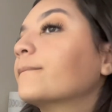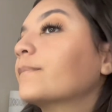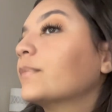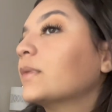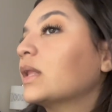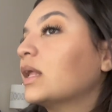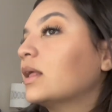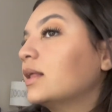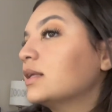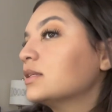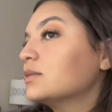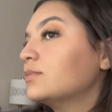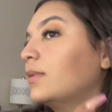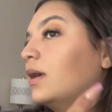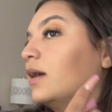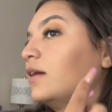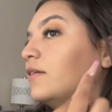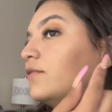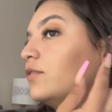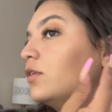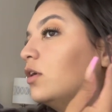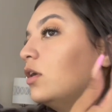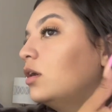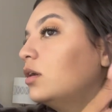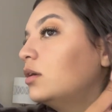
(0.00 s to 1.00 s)
That's my
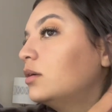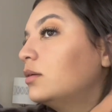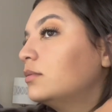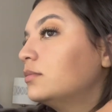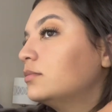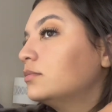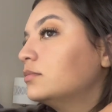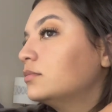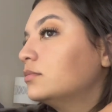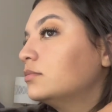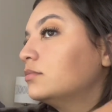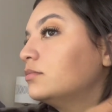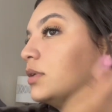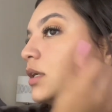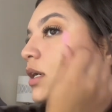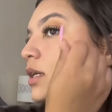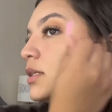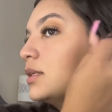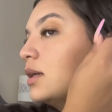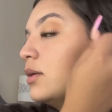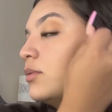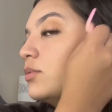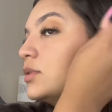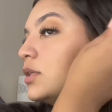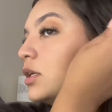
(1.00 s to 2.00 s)
fault, because
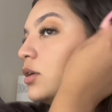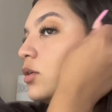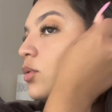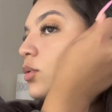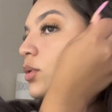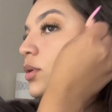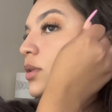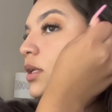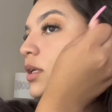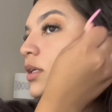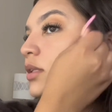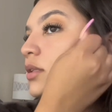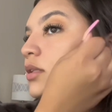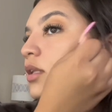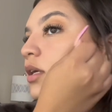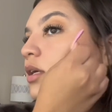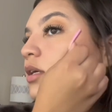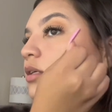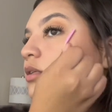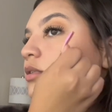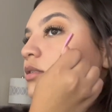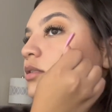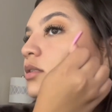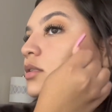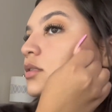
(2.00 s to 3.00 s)
I was like going like
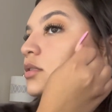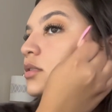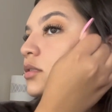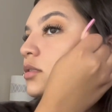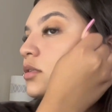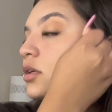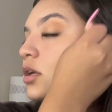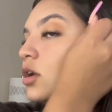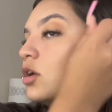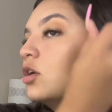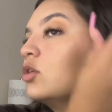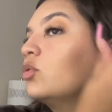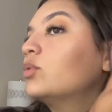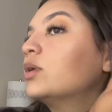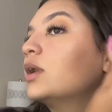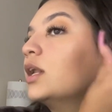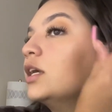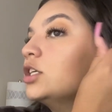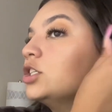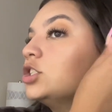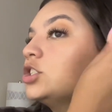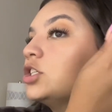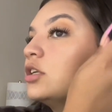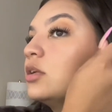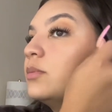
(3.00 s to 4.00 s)
this when I
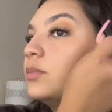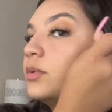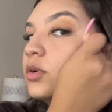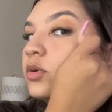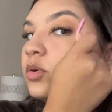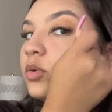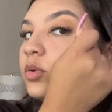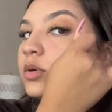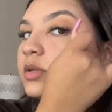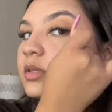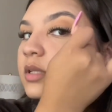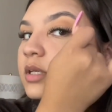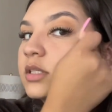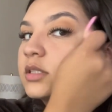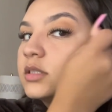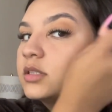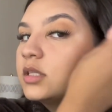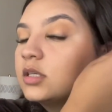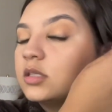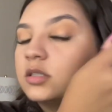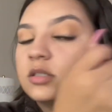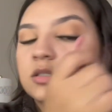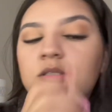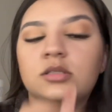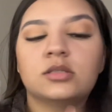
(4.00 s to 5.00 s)
should have been going like
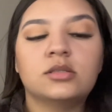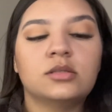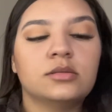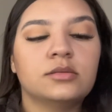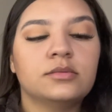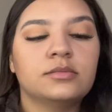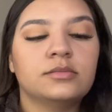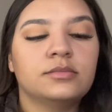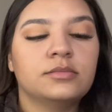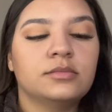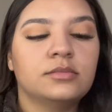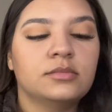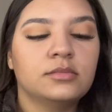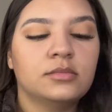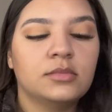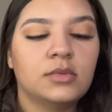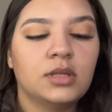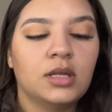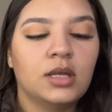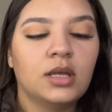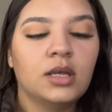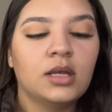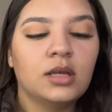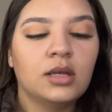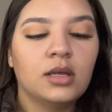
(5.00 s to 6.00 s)
this.
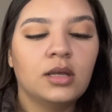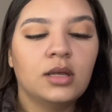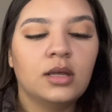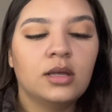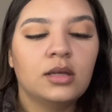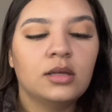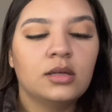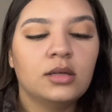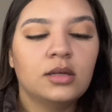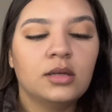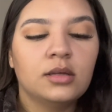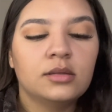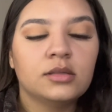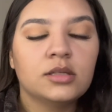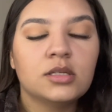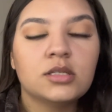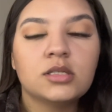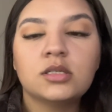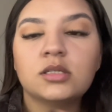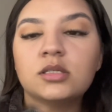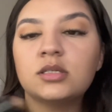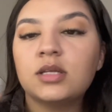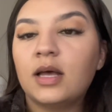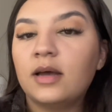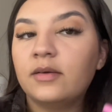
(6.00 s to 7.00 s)
This
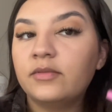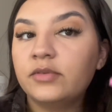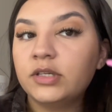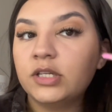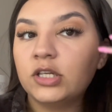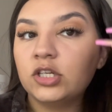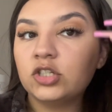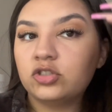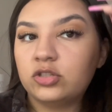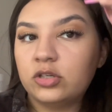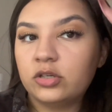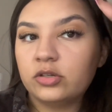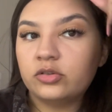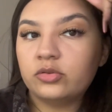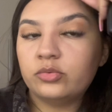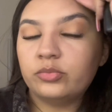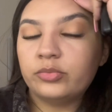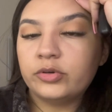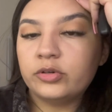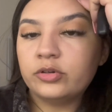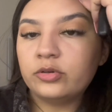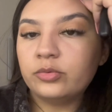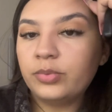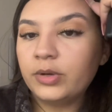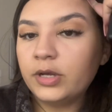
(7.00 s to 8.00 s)
is an everyday struggle,
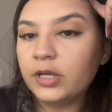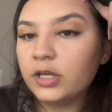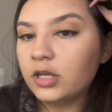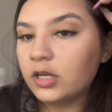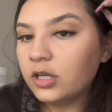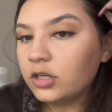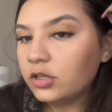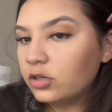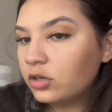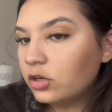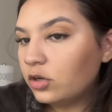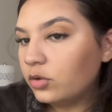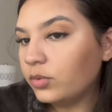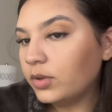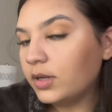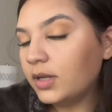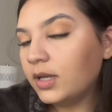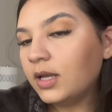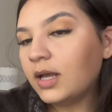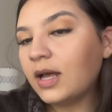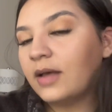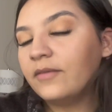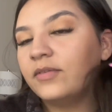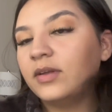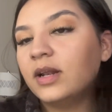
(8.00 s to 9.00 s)
bro. But you know what?
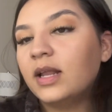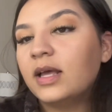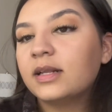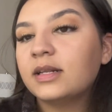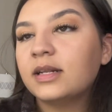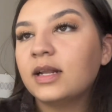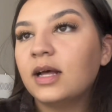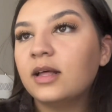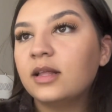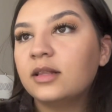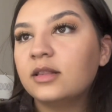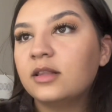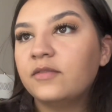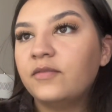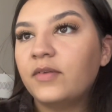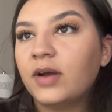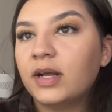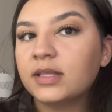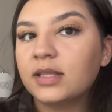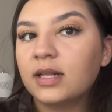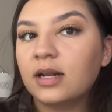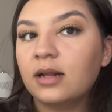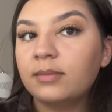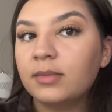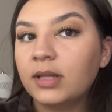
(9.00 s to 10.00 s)
I feel like the fact
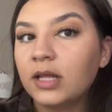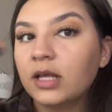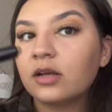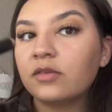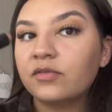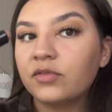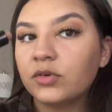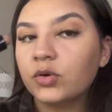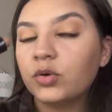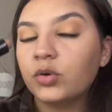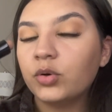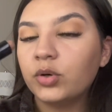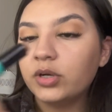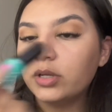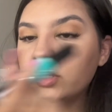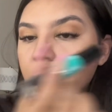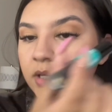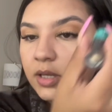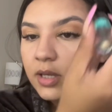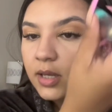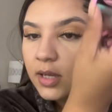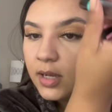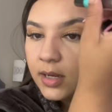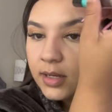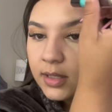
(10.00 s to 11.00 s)
that I'm like recording
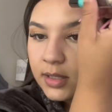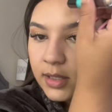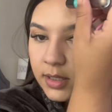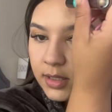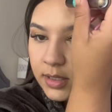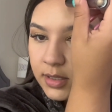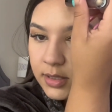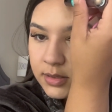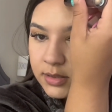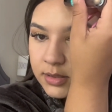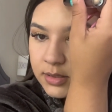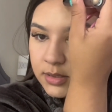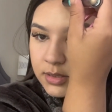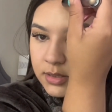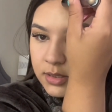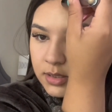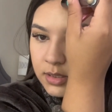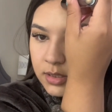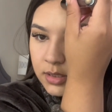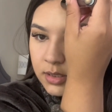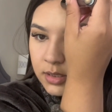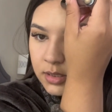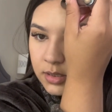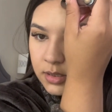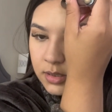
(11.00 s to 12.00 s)
it, I like can
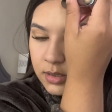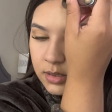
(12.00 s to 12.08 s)
see